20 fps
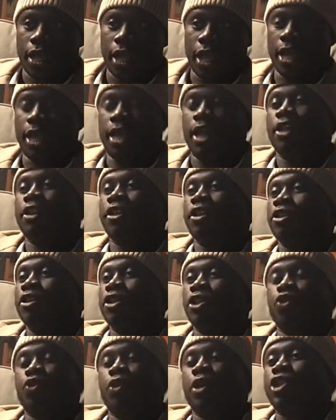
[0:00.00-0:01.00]
the
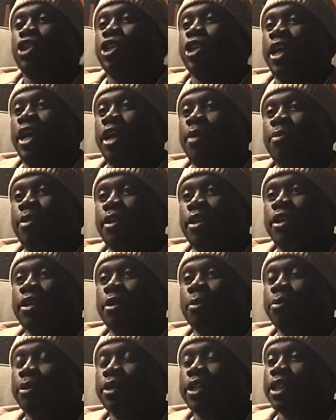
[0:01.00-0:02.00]
destruction had been
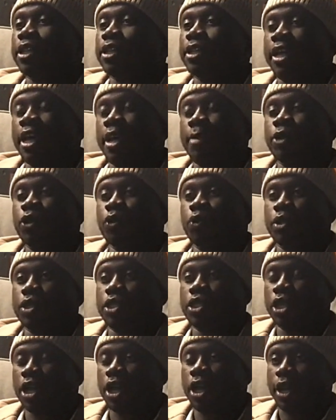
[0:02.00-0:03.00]
complete, the damage
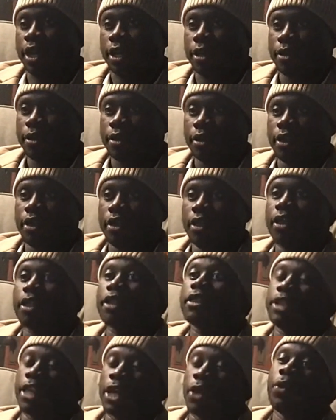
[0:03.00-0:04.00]
was done,
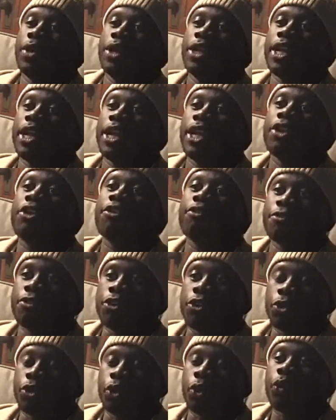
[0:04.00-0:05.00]
they would
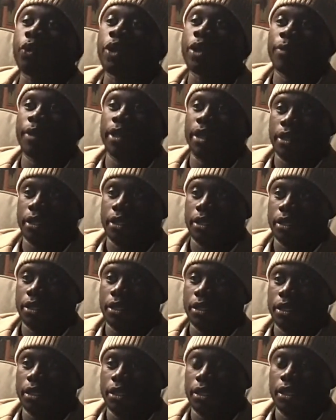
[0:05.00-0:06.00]
interview the women.
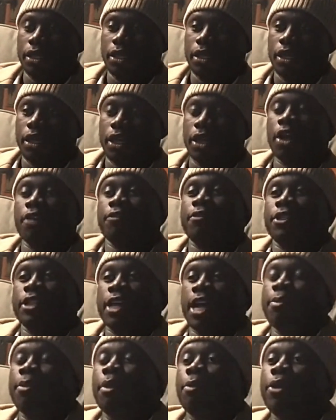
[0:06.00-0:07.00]
And
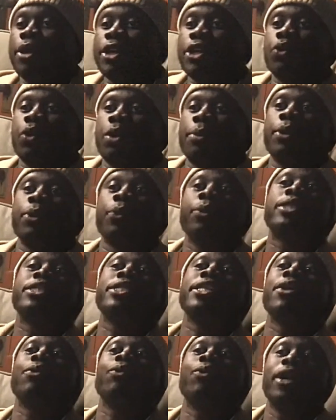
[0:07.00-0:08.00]
oftentimes the British women would
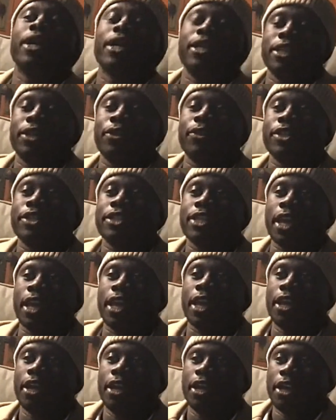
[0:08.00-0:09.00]
say what? They would
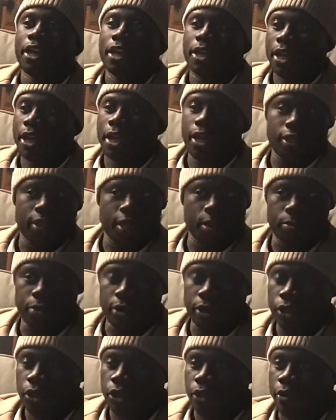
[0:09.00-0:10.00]
say, yeah, they
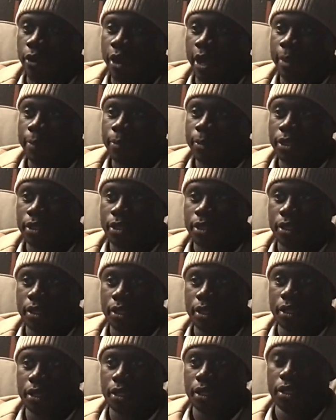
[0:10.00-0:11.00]
burned the crops.
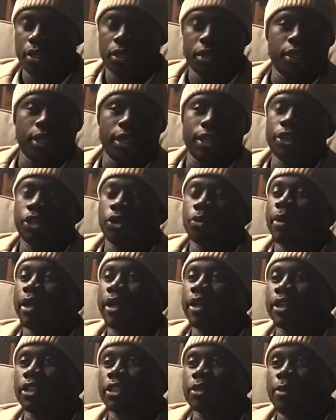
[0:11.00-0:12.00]
They killed my
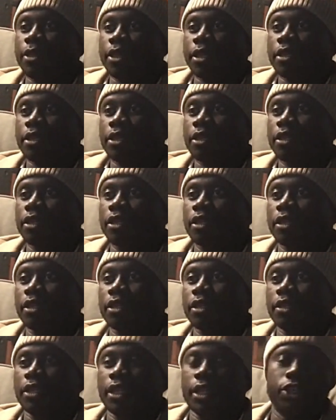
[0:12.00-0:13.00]
husband.
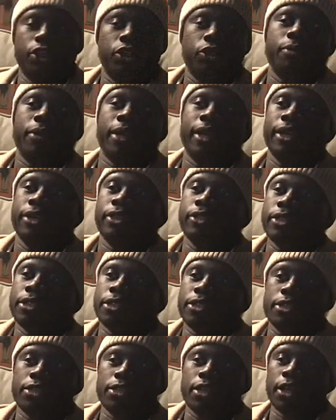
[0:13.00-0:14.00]
They killed my
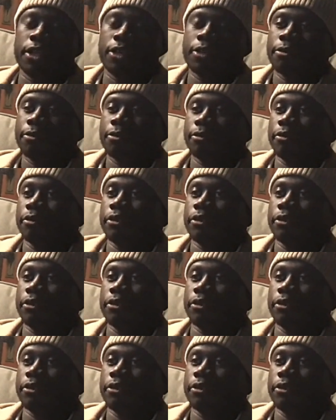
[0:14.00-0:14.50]
eldest son.